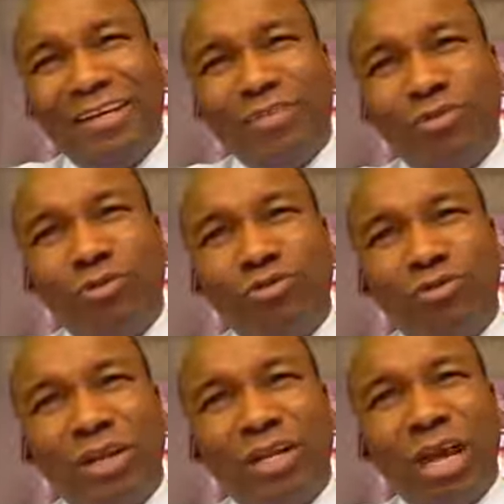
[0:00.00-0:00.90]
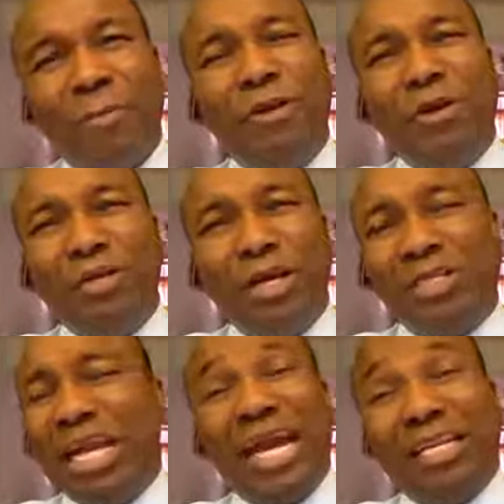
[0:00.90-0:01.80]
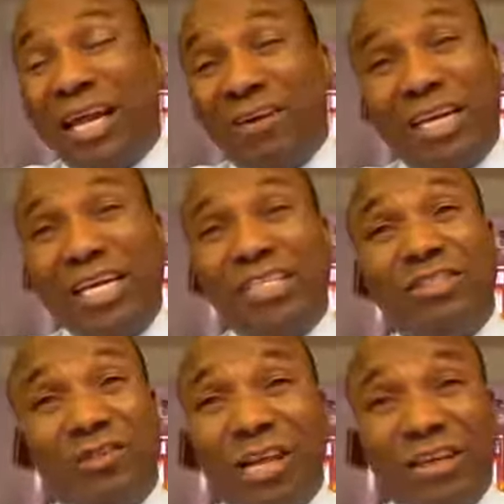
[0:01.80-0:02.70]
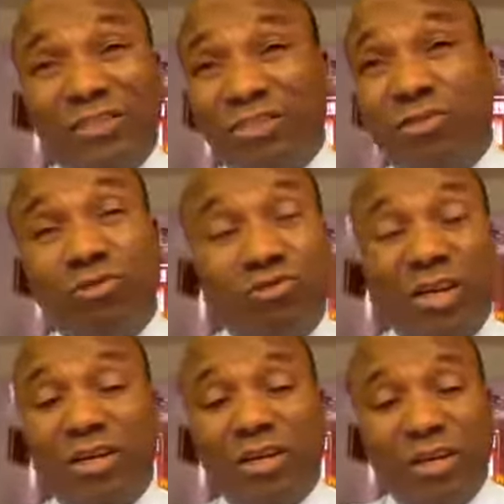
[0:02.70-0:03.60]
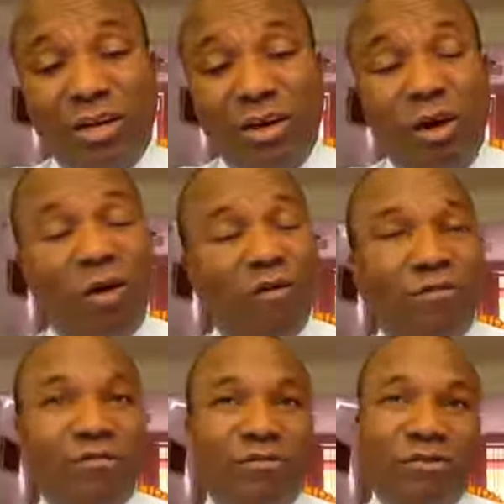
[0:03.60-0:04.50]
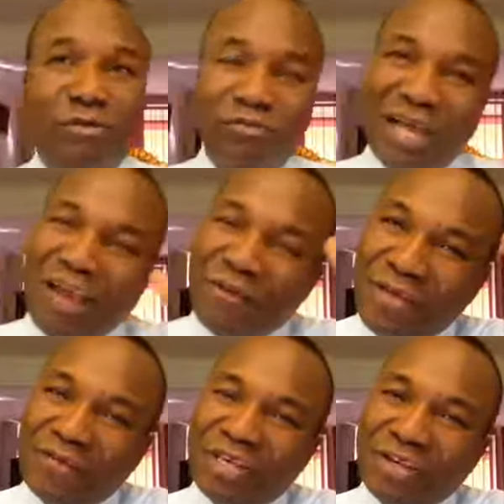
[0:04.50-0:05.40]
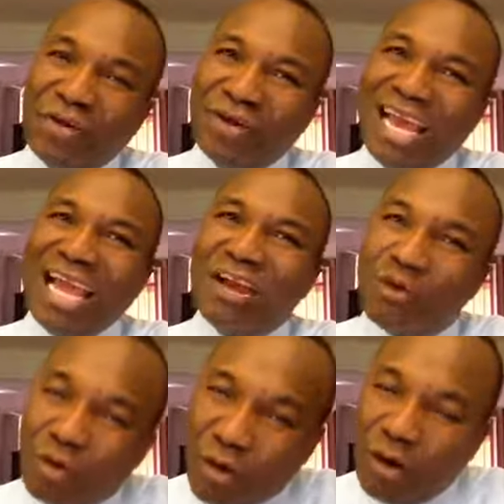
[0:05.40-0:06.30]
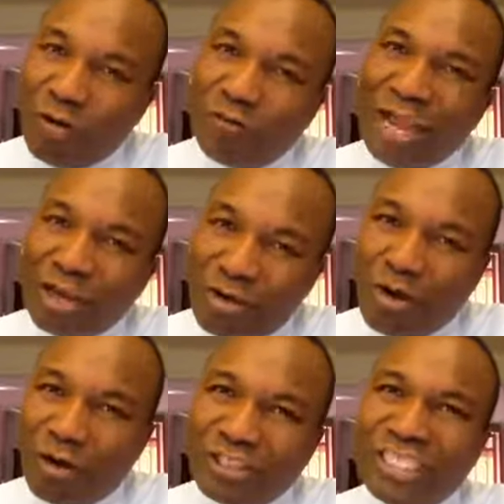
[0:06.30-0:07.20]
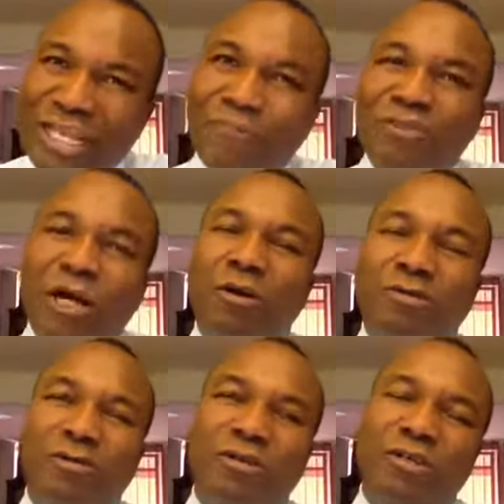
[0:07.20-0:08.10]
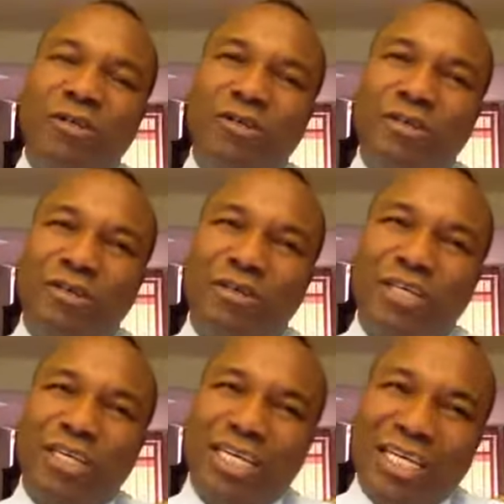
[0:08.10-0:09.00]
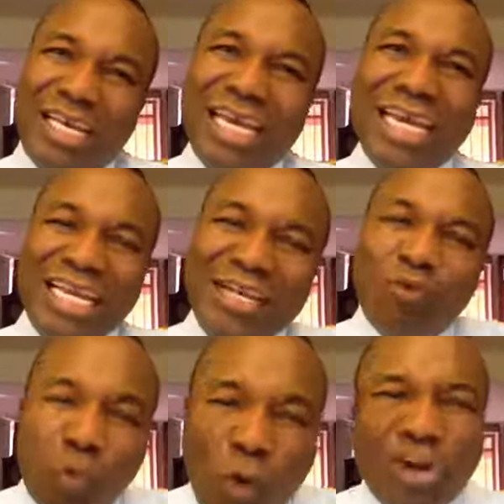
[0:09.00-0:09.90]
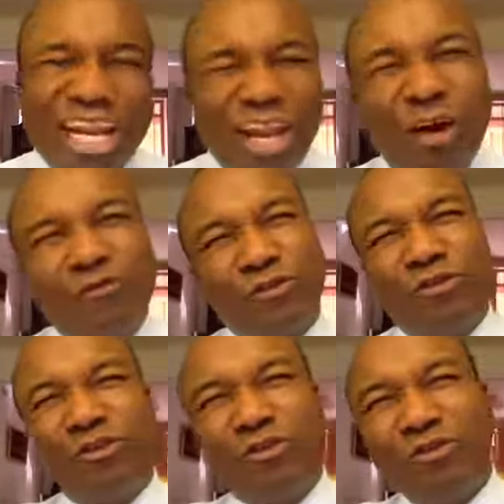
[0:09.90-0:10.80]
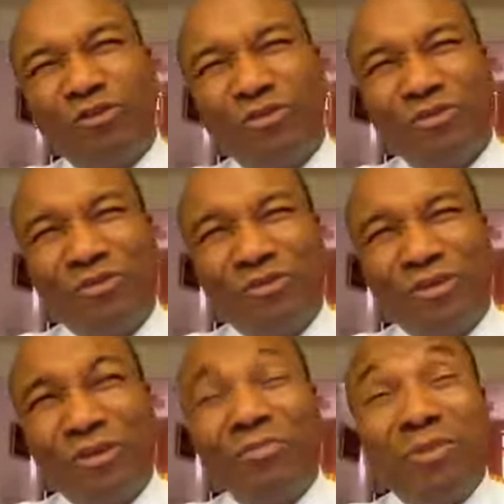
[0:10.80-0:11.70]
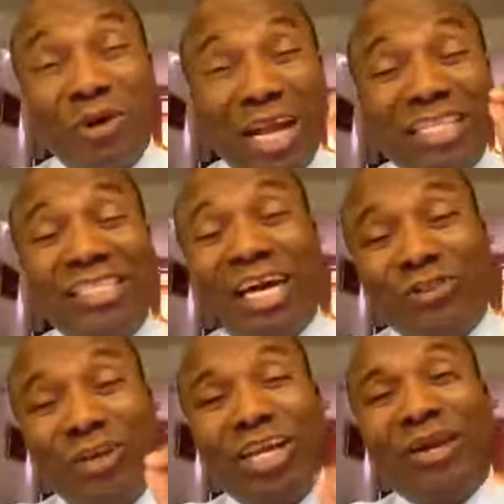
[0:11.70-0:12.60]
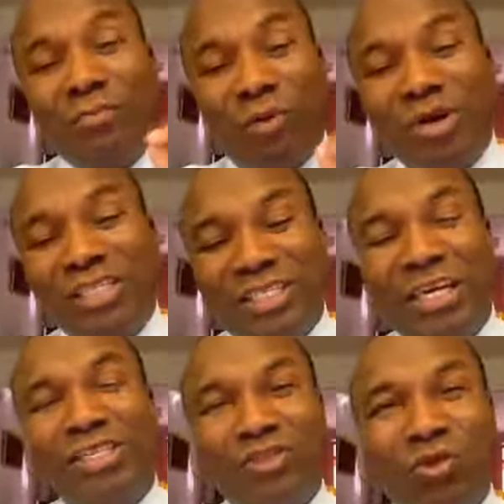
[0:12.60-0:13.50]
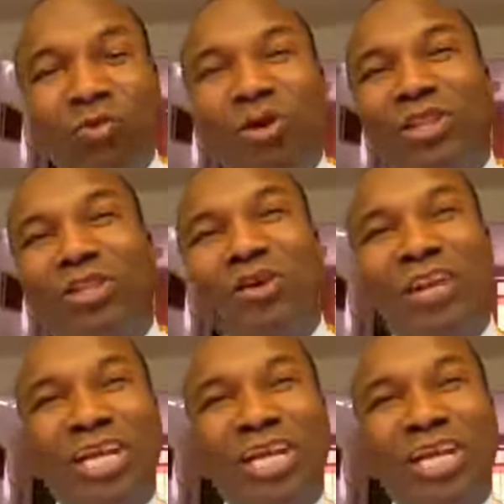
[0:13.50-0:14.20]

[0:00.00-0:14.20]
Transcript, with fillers: children? I mean, they are, they are kids or they are children of, eh, eh, you know, engrove, engrossing themselves in what they love to do. Because that is actually a pointer to what God